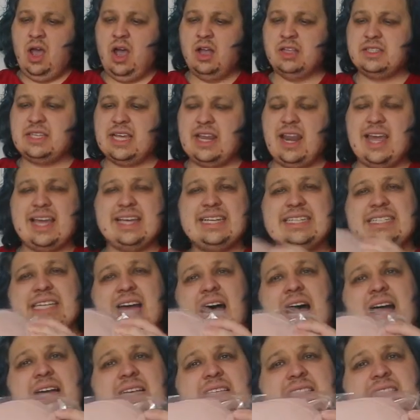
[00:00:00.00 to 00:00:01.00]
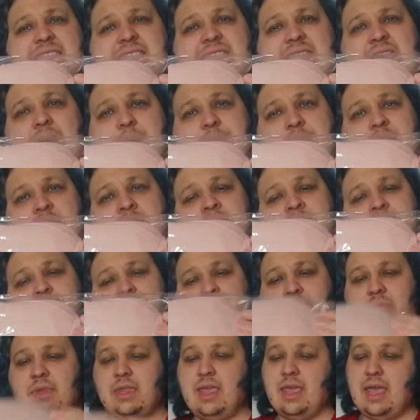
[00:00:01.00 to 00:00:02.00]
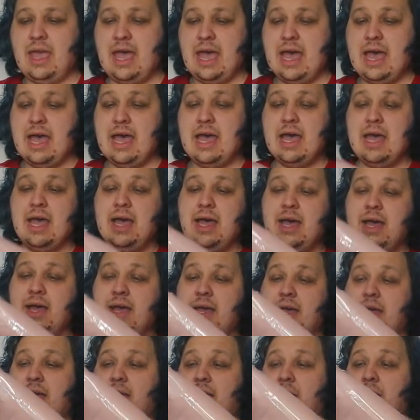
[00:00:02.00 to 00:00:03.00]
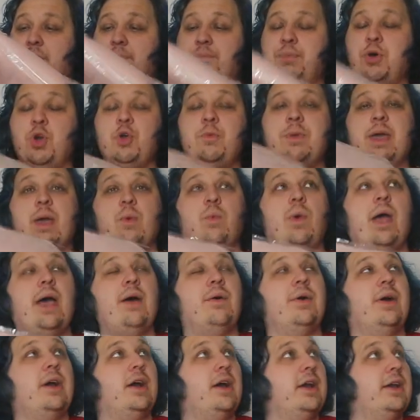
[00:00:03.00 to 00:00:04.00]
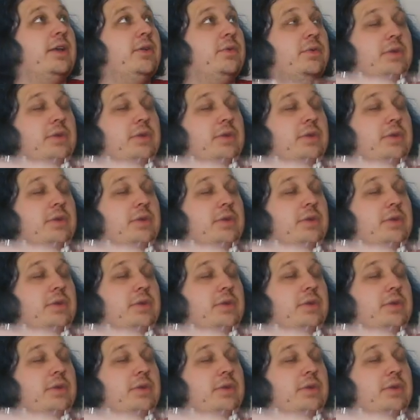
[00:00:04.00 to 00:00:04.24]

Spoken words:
I'd say like a dark salmon, Pooh Bear, wow, I